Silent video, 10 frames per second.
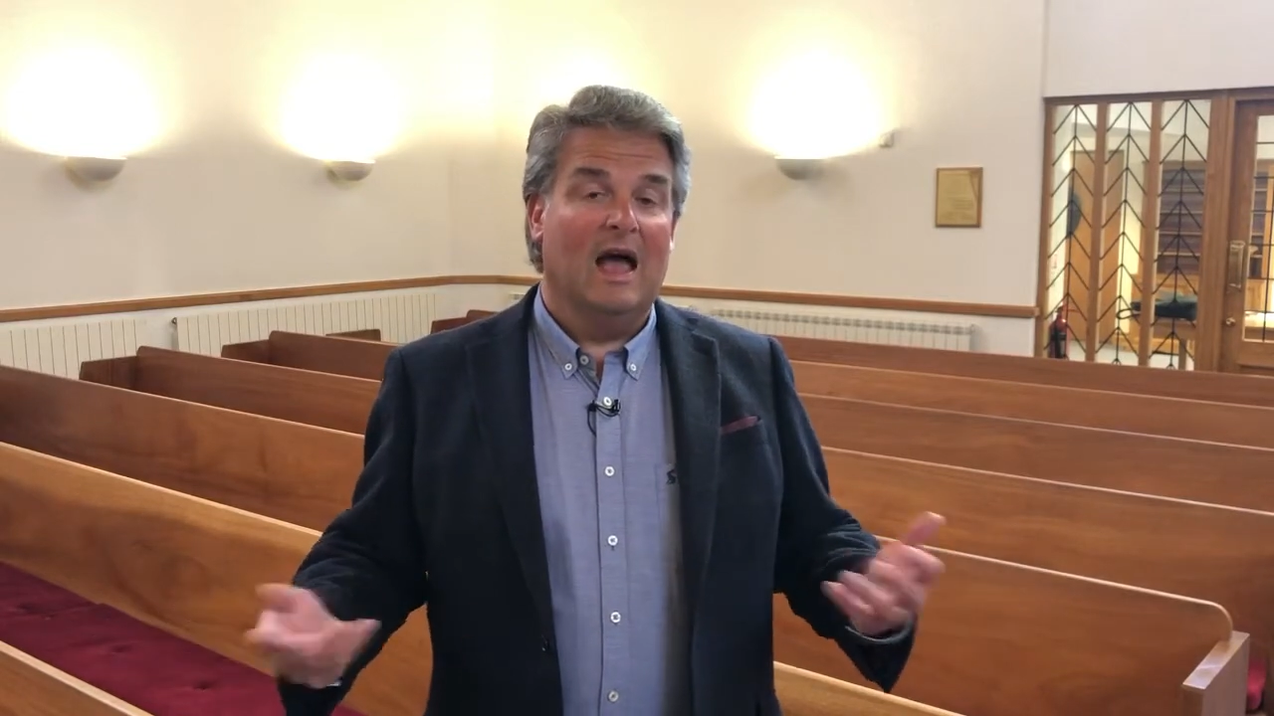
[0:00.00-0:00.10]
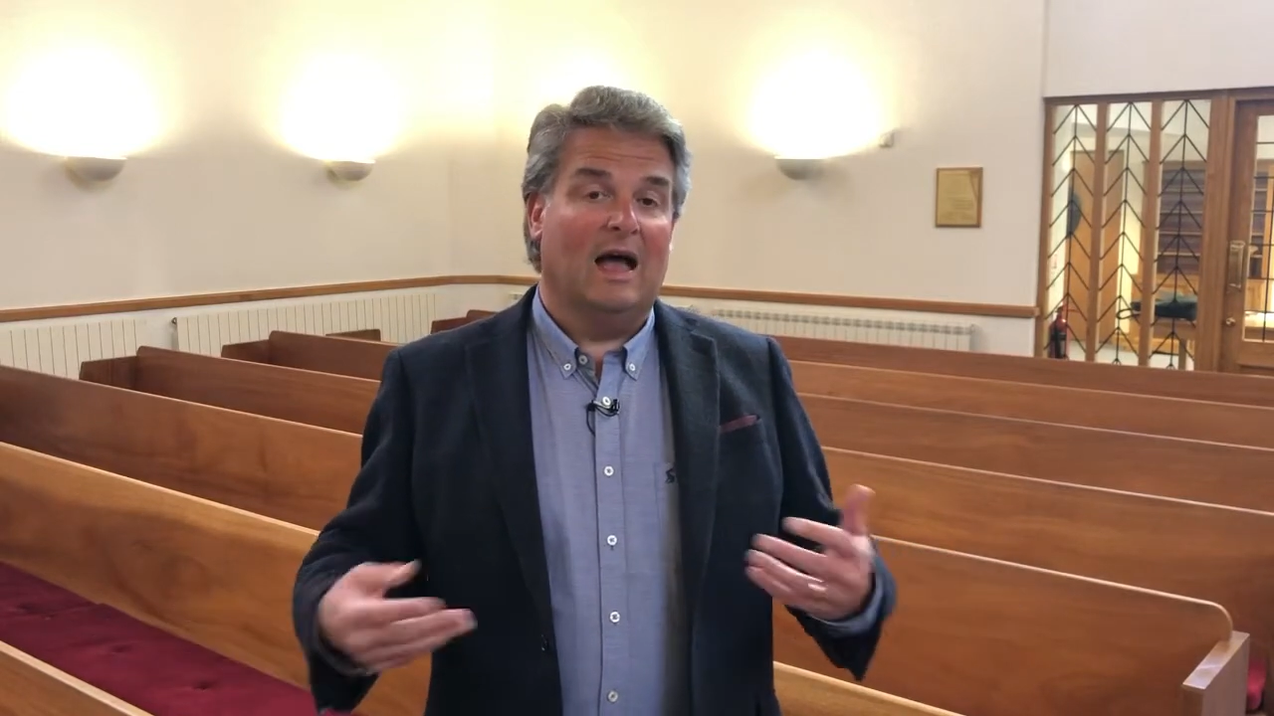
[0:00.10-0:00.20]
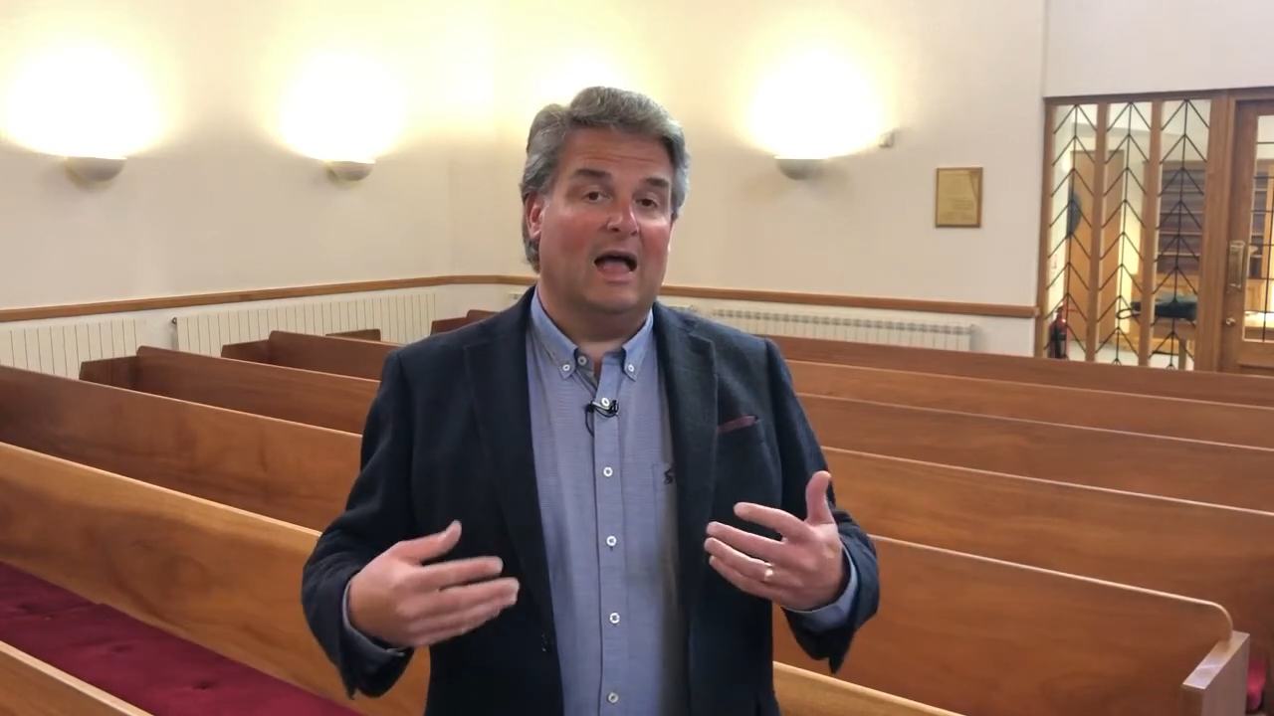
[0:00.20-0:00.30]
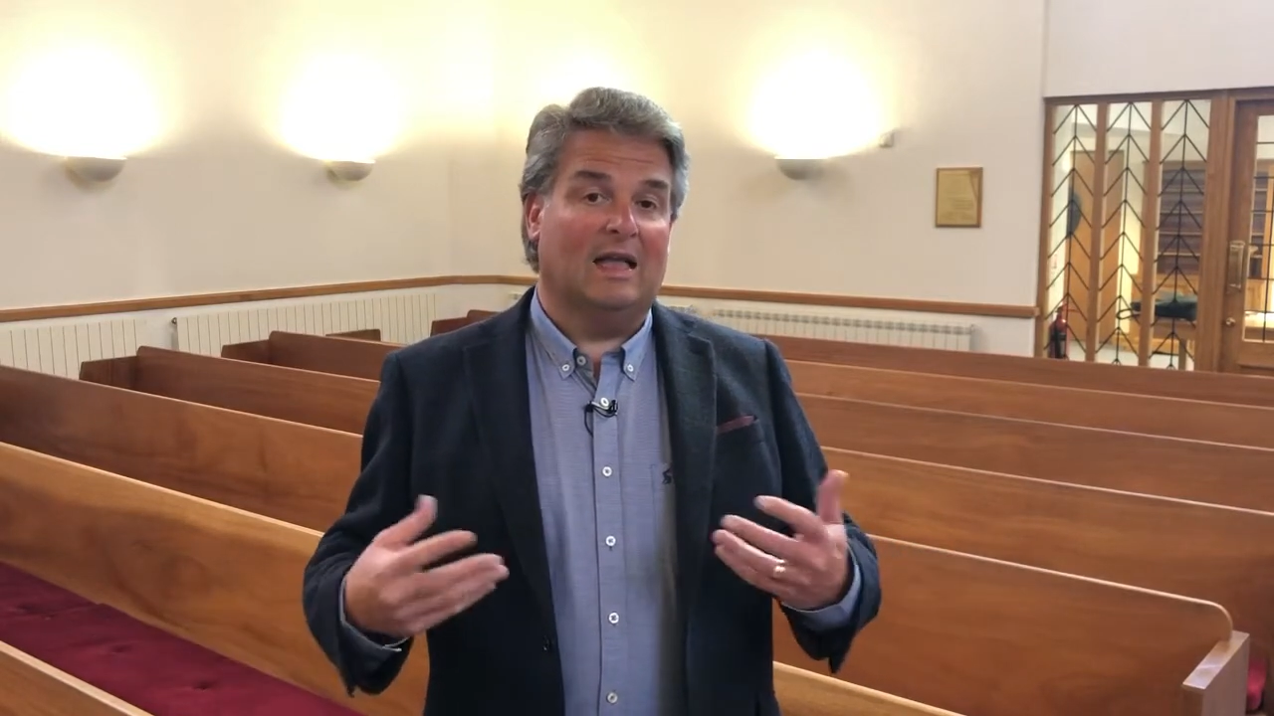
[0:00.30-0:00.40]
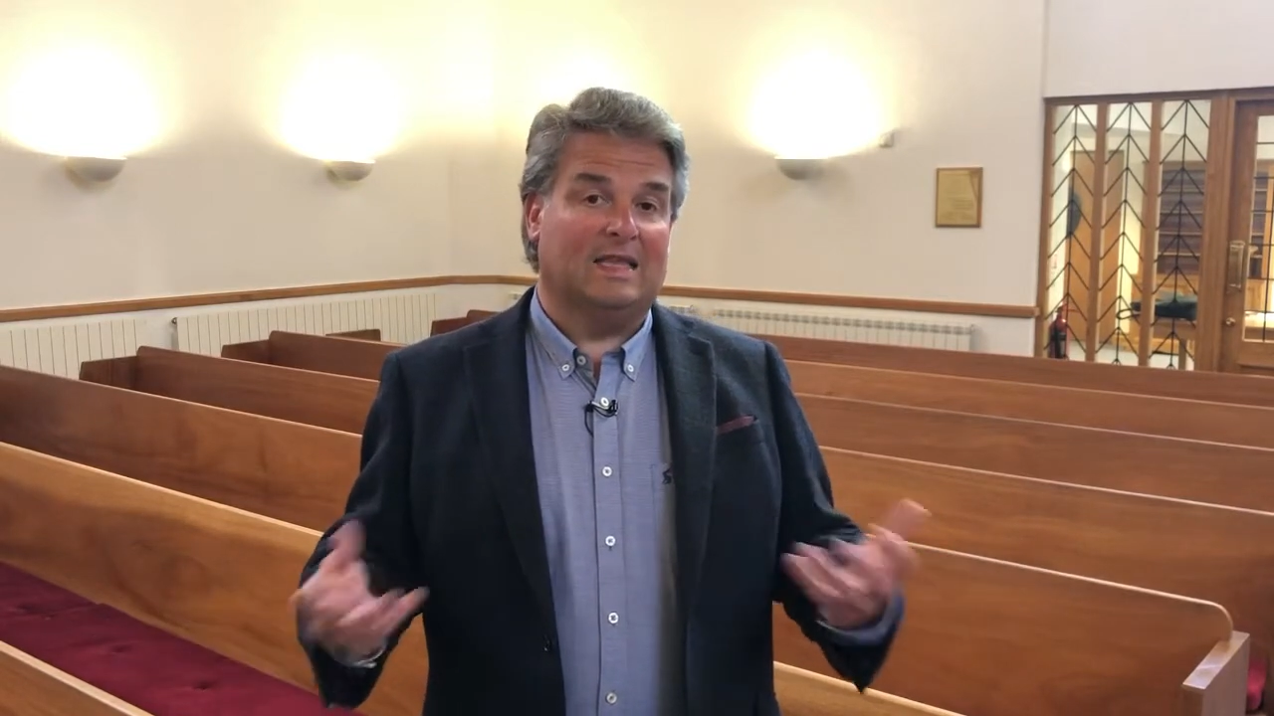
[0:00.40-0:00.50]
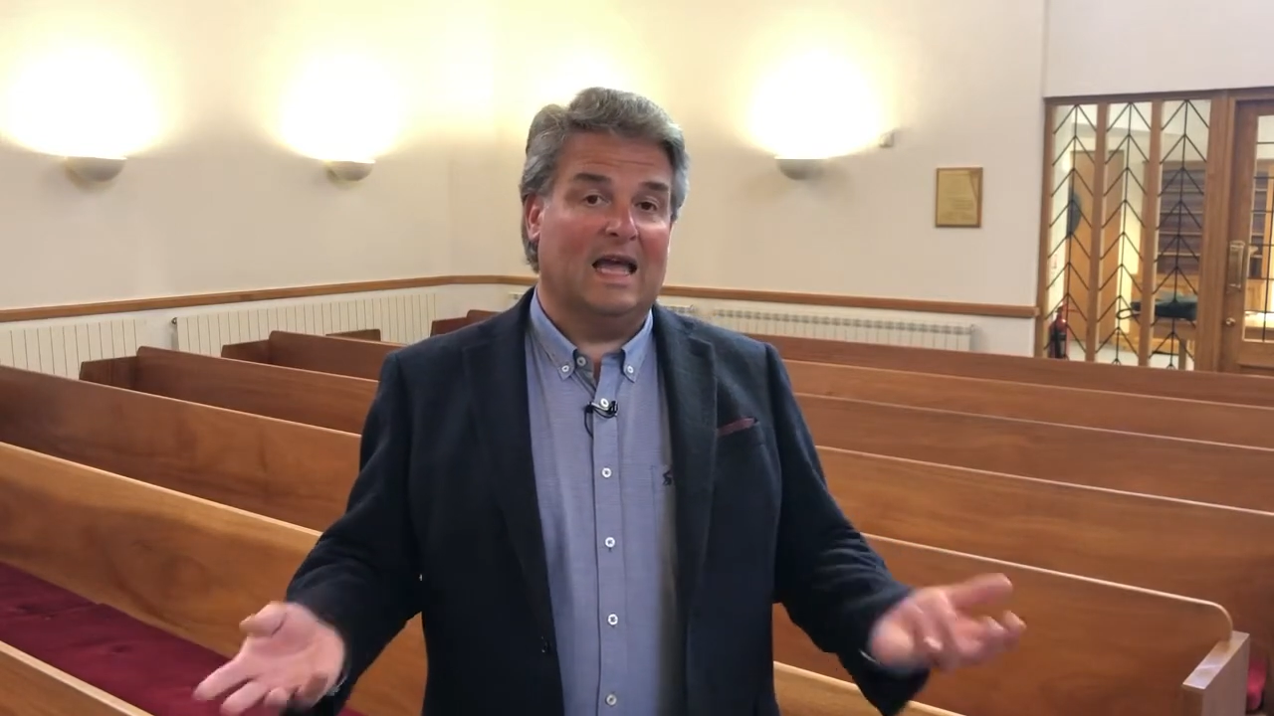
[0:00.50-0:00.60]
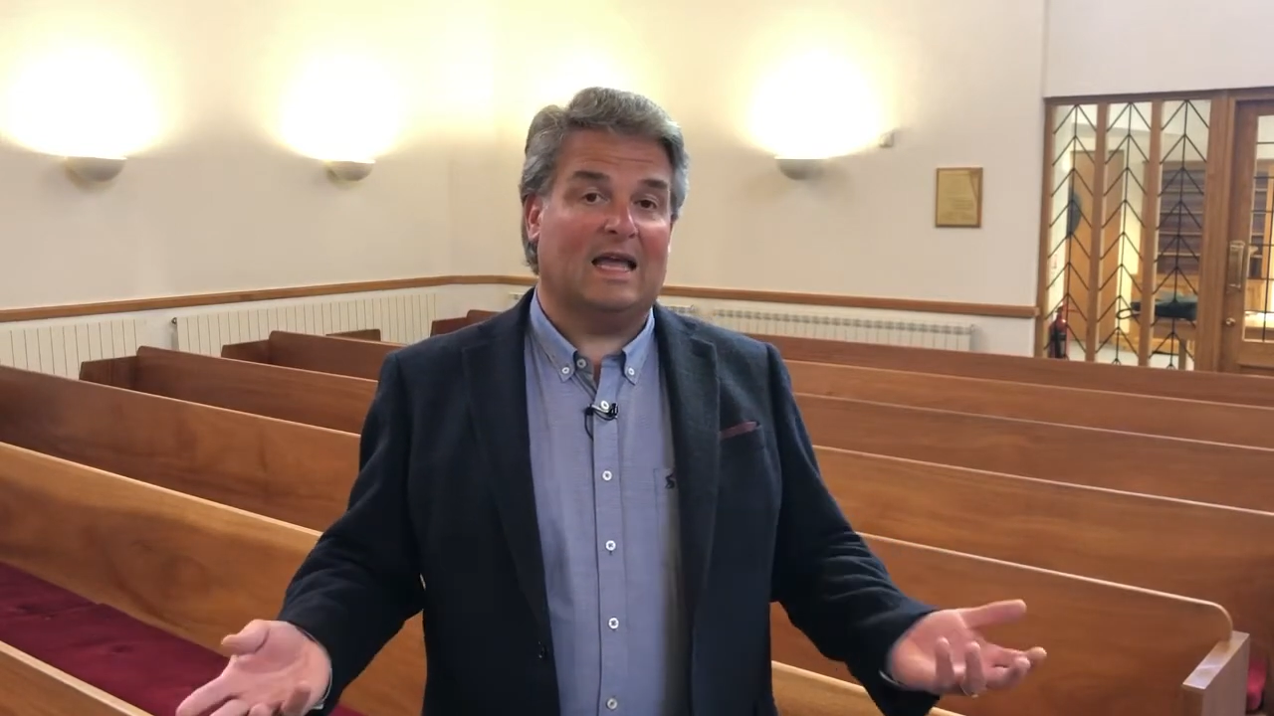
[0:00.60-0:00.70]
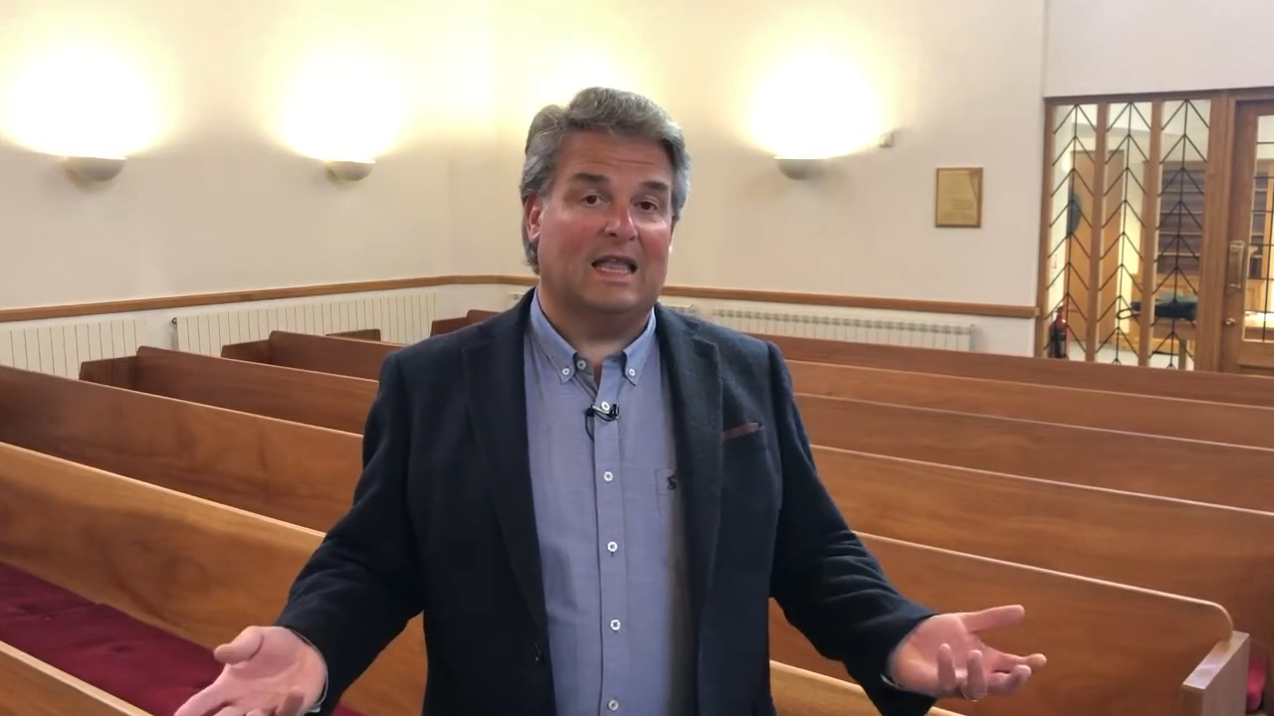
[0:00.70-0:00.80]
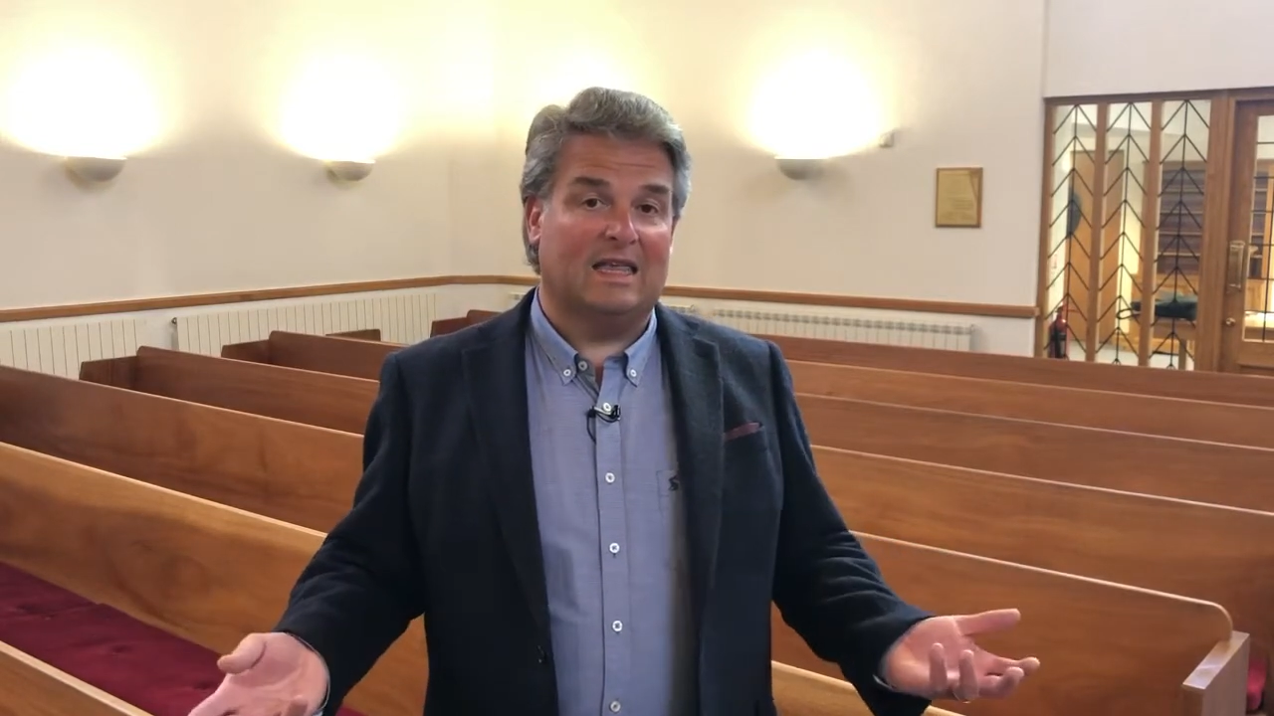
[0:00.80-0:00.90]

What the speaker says: and take an